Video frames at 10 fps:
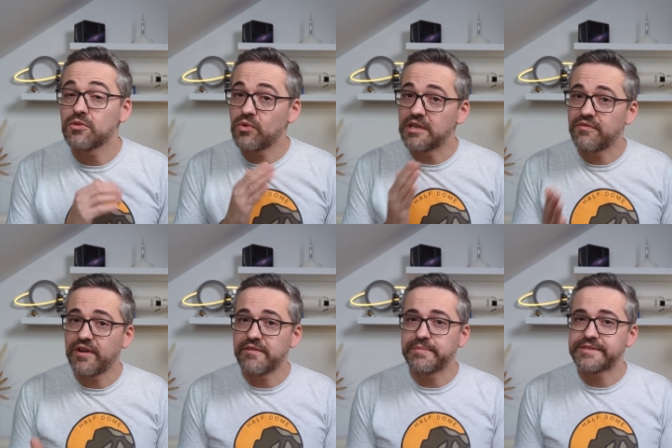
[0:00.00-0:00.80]

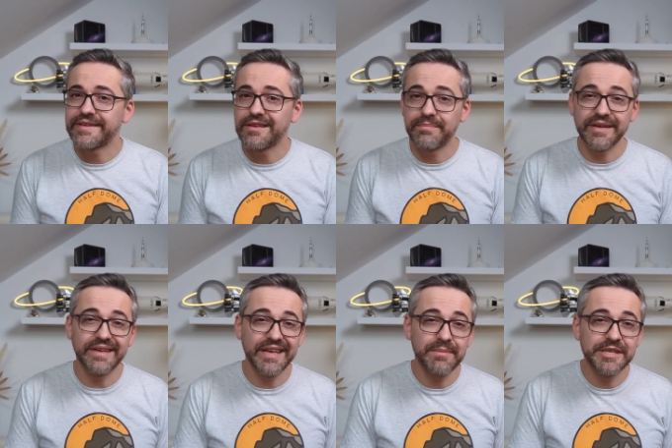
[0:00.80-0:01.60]
twenty-five percent by
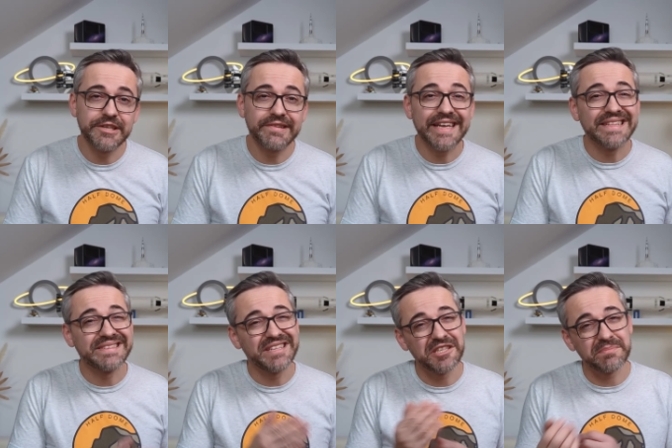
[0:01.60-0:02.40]
diameter and
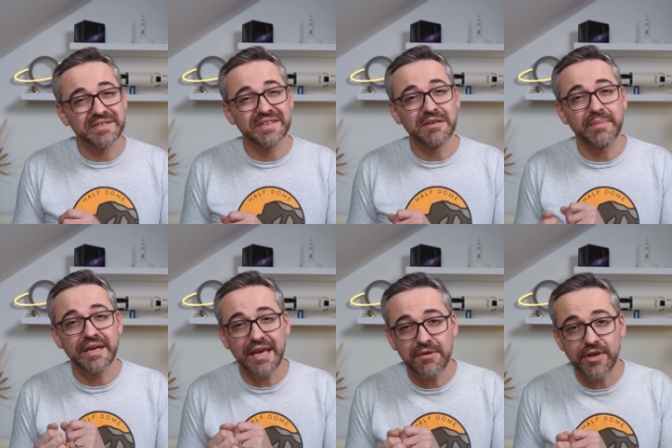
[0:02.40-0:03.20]
six percent
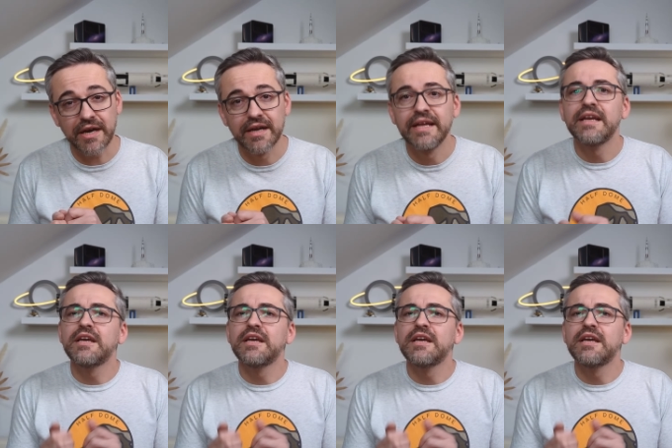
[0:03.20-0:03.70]
by area,